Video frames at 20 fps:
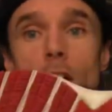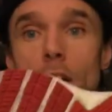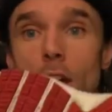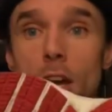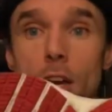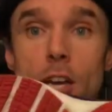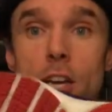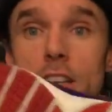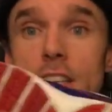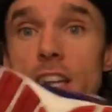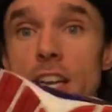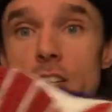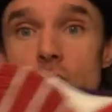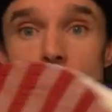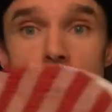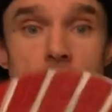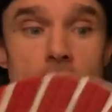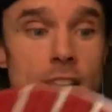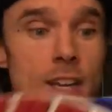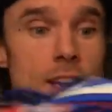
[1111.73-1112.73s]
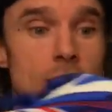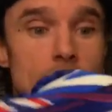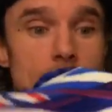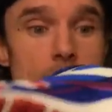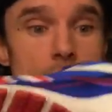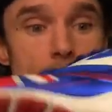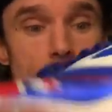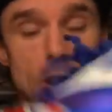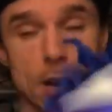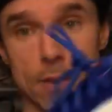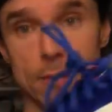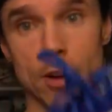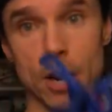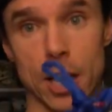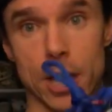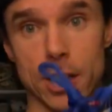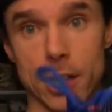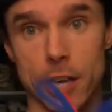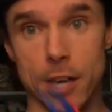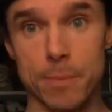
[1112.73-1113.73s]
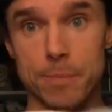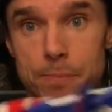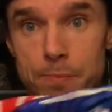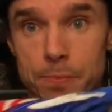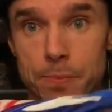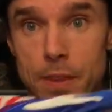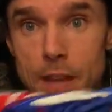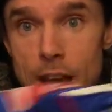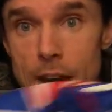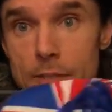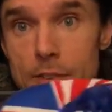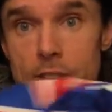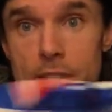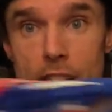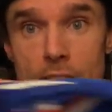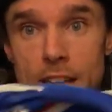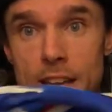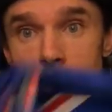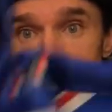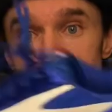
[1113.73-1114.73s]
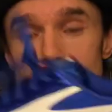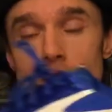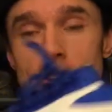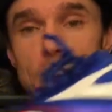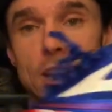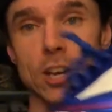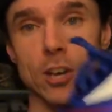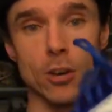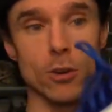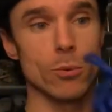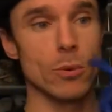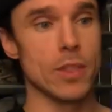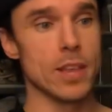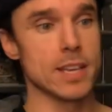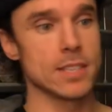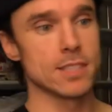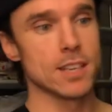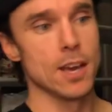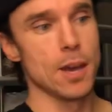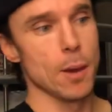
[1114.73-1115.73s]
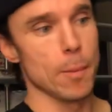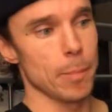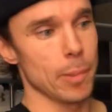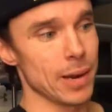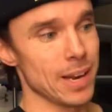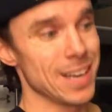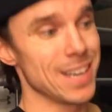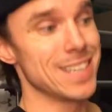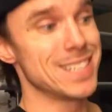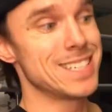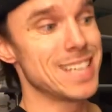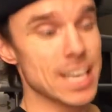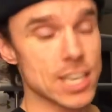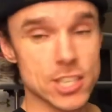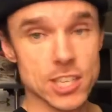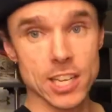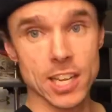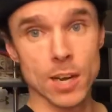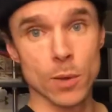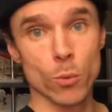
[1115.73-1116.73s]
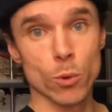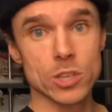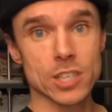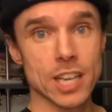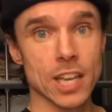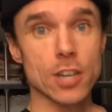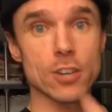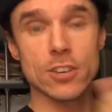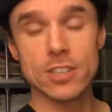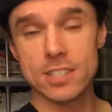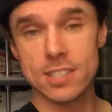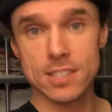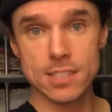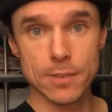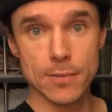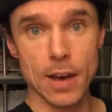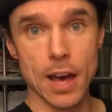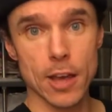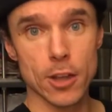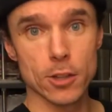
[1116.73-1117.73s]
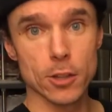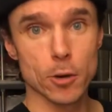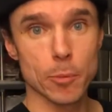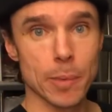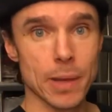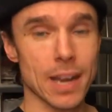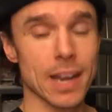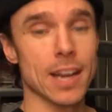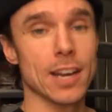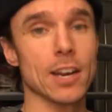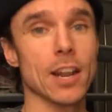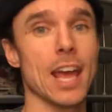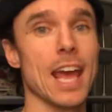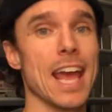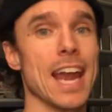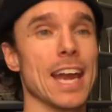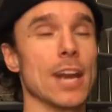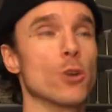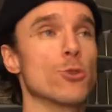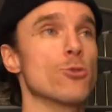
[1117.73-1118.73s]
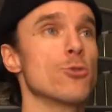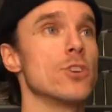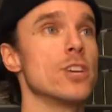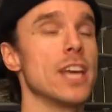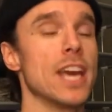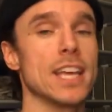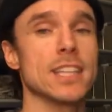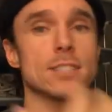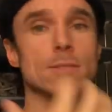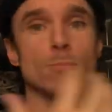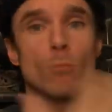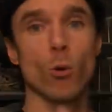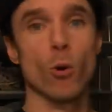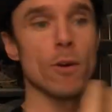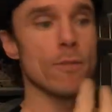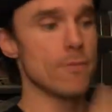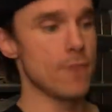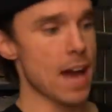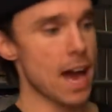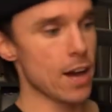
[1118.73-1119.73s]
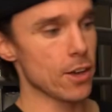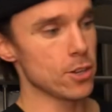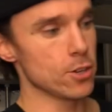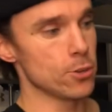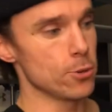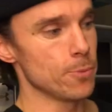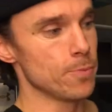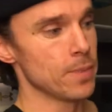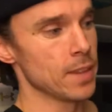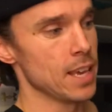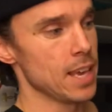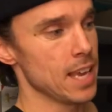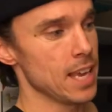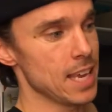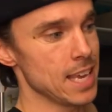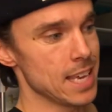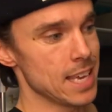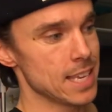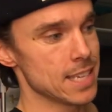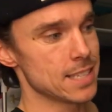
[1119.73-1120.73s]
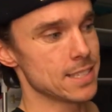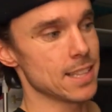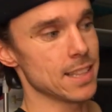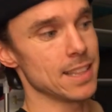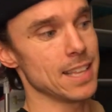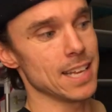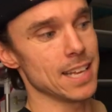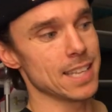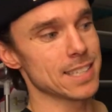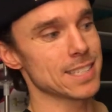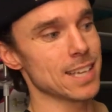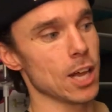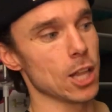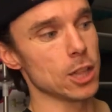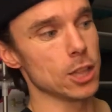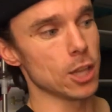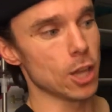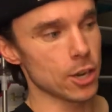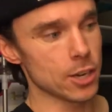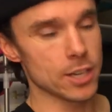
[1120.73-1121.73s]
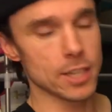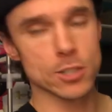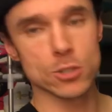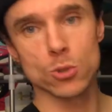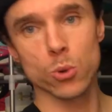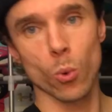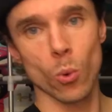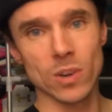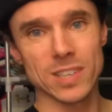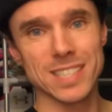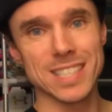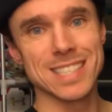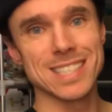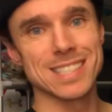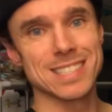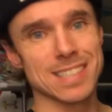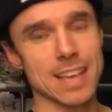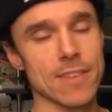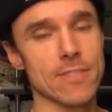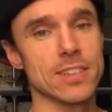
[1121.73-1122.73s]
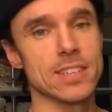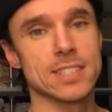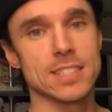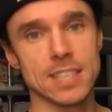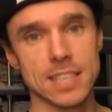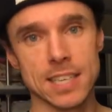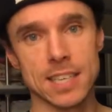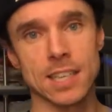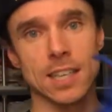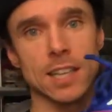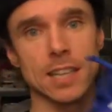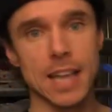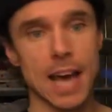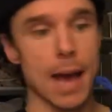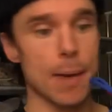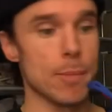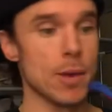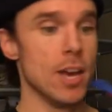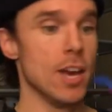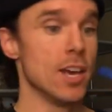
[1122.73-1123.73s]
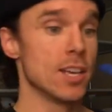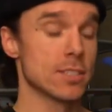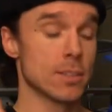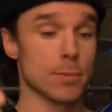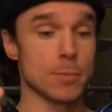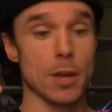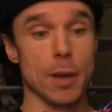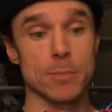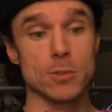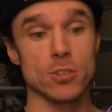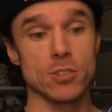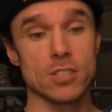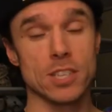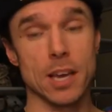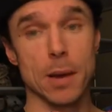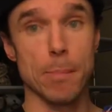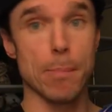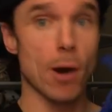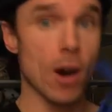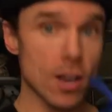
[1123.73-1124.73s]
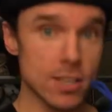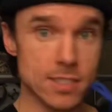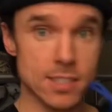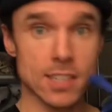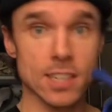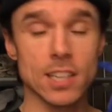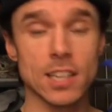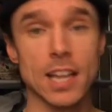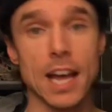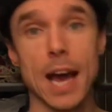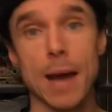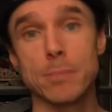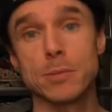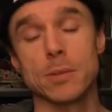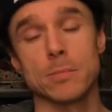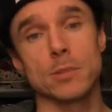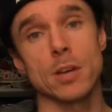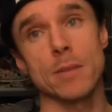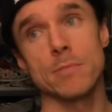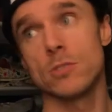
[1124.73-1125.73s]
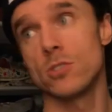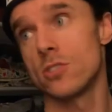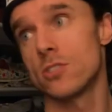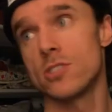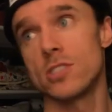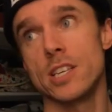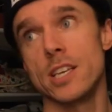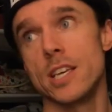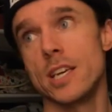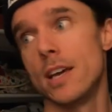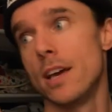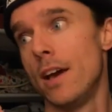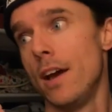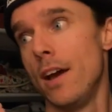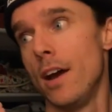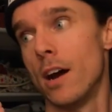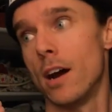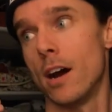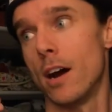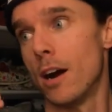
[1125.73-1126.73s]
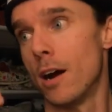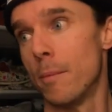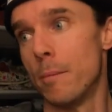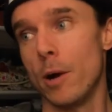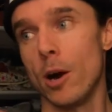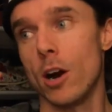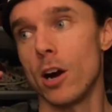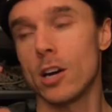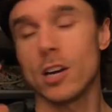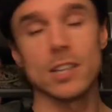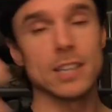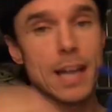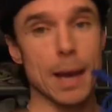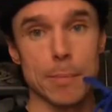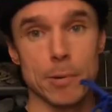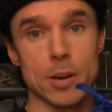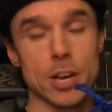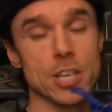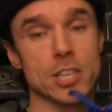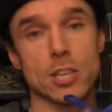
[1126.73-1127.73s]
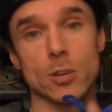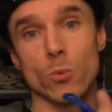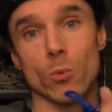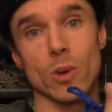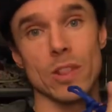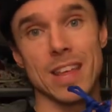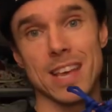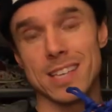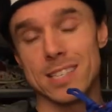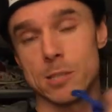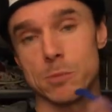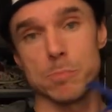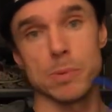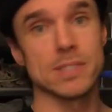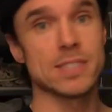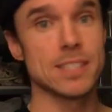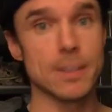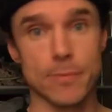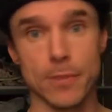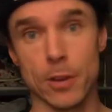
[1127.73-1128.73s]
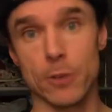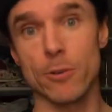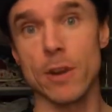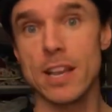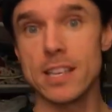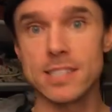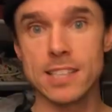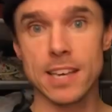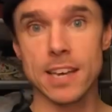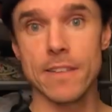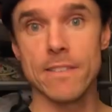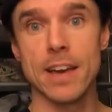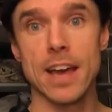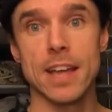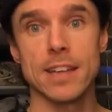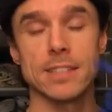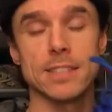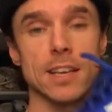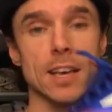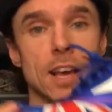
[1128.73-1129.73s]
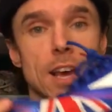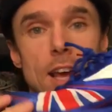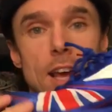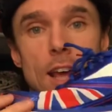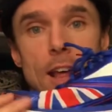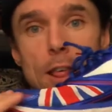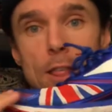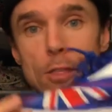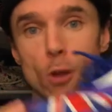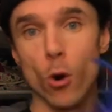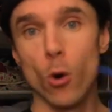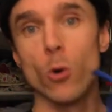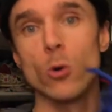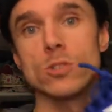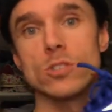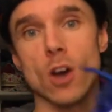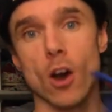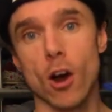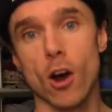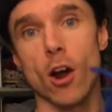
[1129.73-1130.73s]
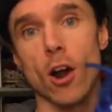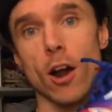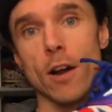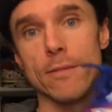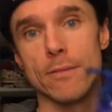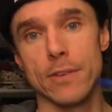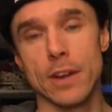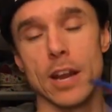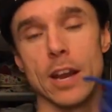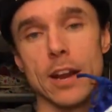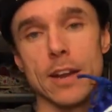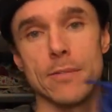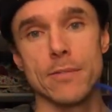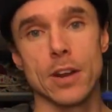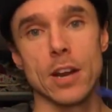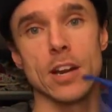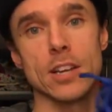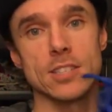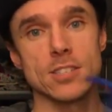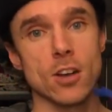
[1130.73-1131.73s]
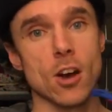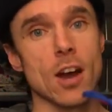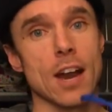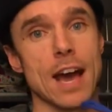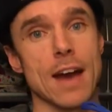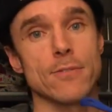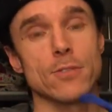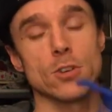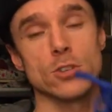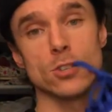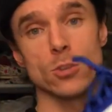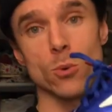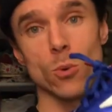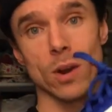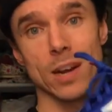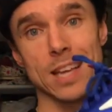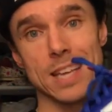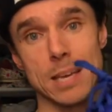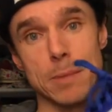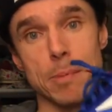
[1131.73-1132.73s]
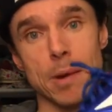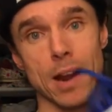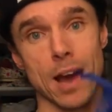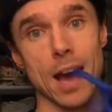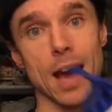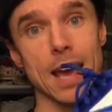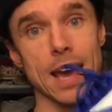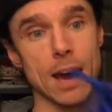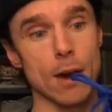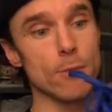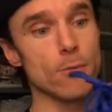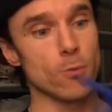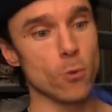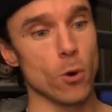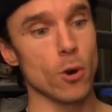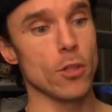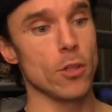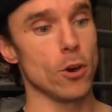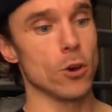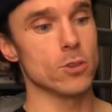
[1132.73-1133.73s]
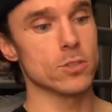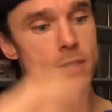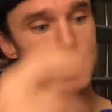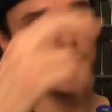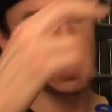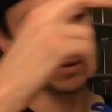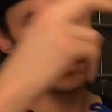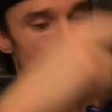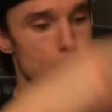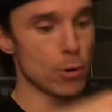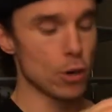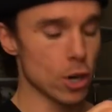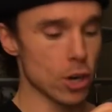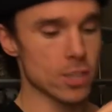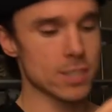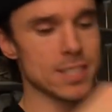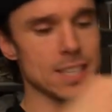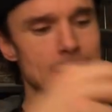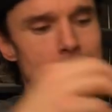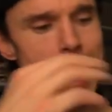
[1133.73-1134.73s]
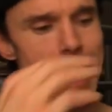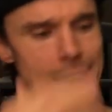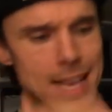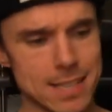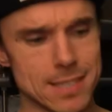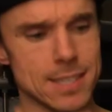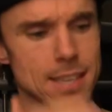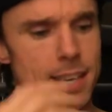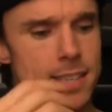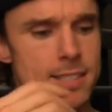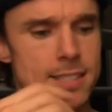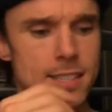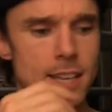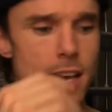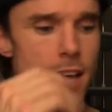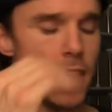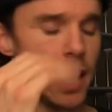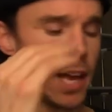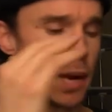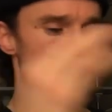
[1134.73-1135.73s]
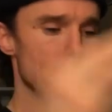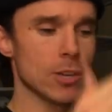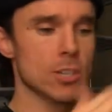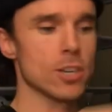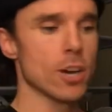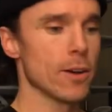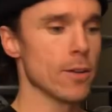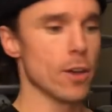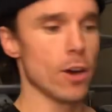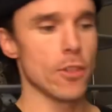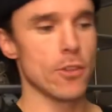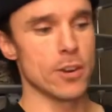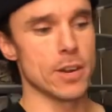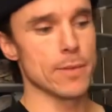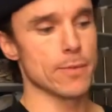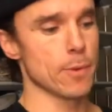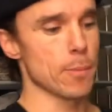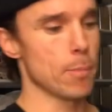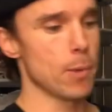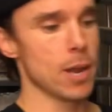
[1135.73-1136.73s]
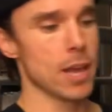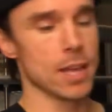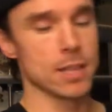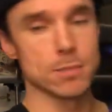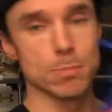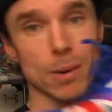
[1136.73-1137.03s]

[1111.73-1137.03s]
Condition is very, very good. Everything is looking good with this. But in addition, which increases the value a little bit and creates more value, is that it's a London 2017 collab. Sometimes you'll see a Boston collab. Sometimes you'll see a collaboration with a specific racing event. Those are very, very sought after, so you want to keep an eye out for those in Brooks, in Asics, and a bunch of other different brands.